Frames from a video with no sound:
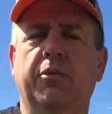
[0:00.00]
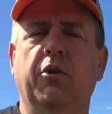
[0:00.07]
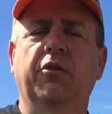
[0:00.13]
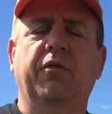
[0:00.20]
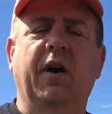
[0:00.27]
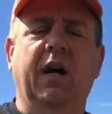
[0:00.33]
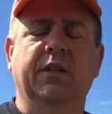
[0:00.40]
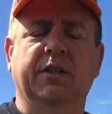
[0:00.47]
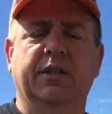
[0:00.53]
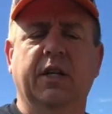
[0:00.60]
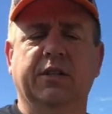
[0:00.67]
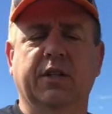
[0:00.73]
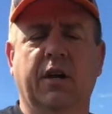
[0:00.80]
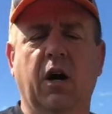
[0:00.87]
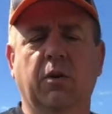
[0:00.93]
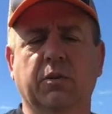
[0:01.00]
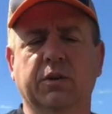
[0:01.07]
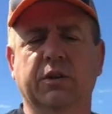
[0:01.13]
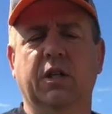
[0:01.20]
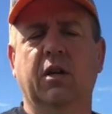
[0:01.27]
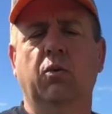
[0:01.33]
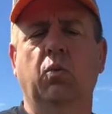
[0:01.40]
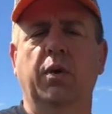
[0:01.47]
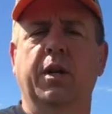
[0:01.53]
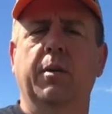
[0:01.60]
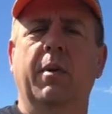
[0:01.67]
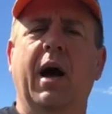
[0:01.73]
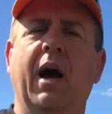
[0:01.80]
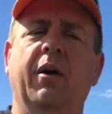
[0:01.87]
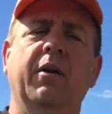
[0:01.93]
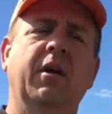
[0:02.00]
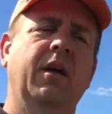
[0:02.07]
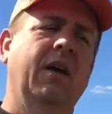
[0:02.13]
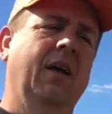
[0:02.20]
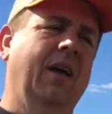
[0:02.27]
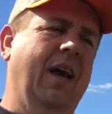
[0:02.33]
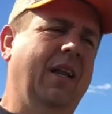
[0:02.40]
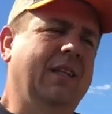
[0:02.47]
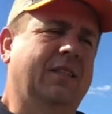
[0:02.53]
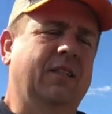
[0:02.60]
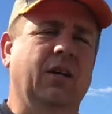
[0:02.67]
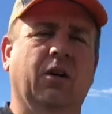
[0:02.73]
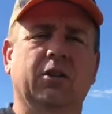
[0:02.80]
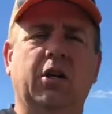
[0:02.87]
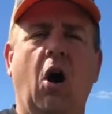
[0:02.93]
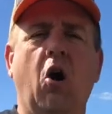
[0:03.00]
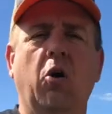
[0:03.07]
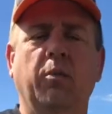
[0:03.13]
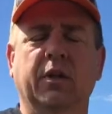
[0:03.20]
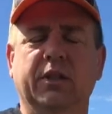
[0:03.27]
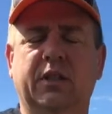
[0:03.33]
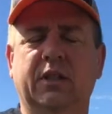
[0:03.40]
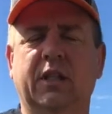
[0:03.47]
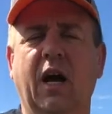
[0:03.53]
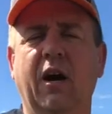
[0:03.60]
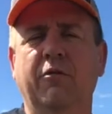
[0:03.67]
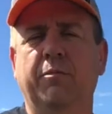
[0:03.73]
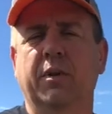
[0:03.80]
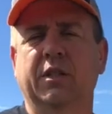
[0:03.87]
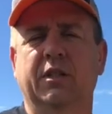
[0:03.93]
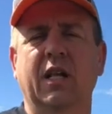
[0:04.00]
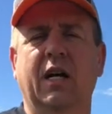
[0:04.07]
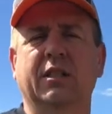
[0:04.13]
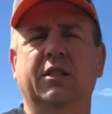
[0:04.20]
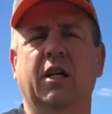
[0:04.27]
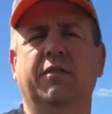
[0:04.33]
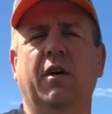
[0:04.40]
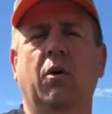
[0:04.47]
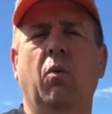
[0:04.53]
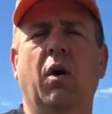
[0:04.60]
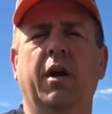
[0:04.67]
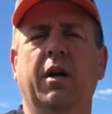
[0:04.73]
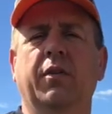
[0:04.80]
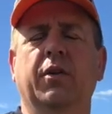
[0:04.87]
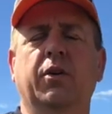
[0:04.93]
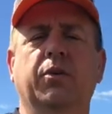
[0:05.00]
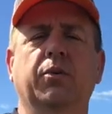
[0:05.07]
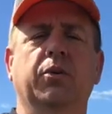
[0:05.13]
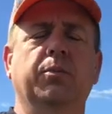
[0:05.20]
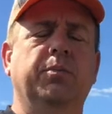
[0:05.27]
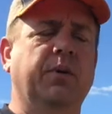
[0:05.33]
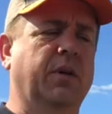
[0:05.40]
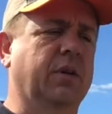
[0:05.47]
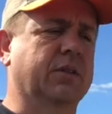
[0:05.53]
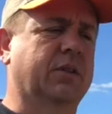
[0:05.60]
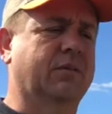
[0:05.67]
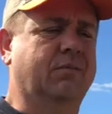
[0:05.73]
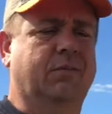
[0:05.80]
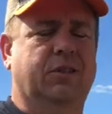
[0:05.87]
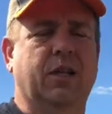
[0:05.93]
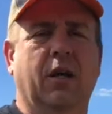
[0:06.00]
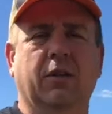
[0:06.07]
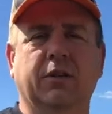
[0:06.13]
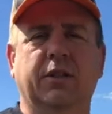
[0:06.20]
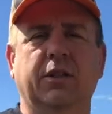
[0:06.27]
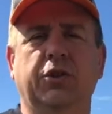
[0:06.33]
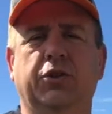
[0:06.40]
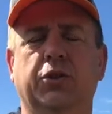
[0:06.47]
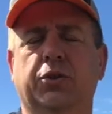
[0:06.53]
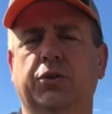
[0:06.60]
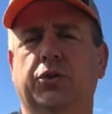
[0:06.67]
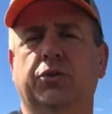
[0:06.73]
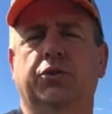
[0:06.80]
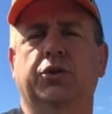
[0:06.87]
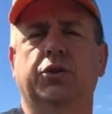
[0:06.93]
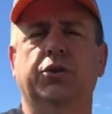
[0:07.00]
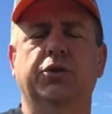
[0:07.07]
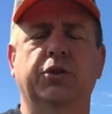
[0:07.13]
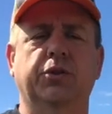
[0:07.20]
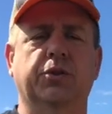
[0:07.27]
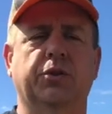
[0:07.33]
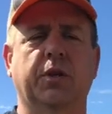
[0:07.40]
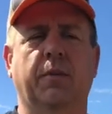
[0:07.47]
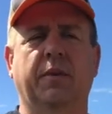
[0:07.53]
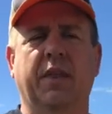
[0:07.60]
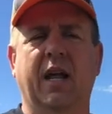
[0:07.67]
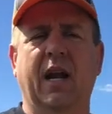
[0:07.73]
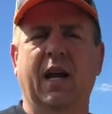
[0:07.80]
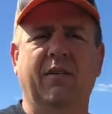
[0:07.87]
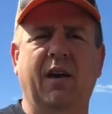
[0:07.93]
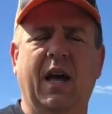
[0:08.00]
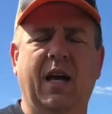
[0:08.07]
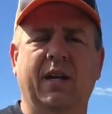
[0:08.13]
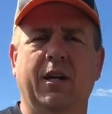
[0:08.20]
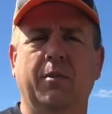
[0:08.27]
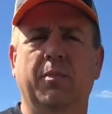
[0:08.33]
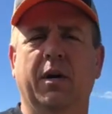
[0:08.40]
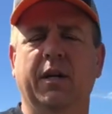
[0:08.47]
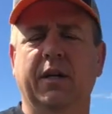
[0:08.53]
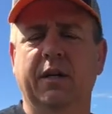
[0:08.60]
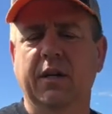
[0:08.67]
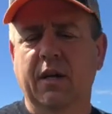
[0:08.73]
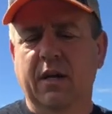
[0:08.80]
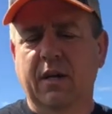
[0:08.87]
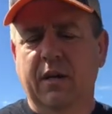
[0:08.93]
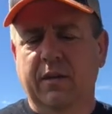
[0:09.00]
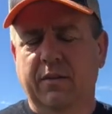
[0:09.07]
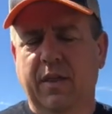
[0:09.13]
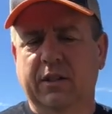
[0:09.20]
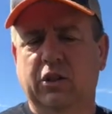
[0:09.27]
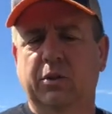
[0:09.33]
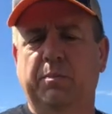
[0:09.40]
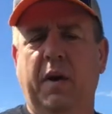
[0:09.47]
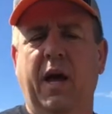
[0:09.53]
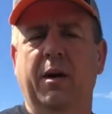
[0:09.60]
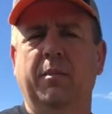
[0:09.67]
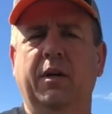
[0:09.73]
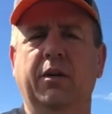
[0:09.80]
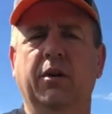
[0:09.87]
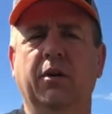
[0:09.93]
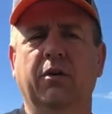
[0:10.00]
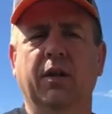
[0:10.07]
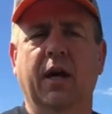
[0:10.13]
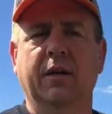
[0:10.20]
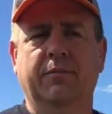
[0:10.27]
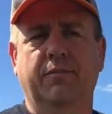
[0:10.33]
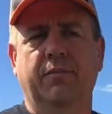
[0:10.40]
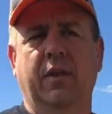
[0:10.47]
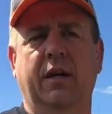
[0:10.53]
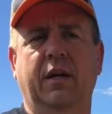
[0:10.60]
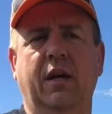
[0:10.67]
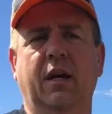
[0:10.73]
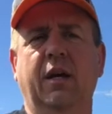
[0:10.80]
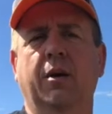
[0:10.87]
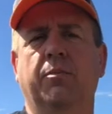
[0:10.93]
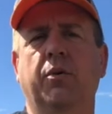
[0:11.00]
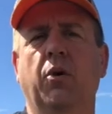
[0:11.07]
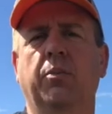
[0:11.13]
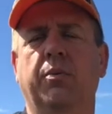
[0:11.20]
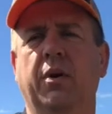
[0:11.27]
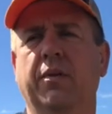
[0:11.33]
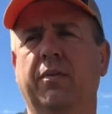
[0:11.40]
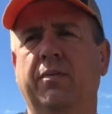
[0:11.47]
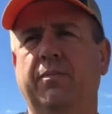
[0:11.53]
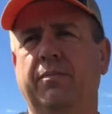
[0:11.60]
profiles, it doesn't always weed them out. And it's, it's harmless stuff, but it's not stuff I want in the group. It's selling t-shirts or jerseys or something like that. I haven't had anybody that's spamming, like inappropriate,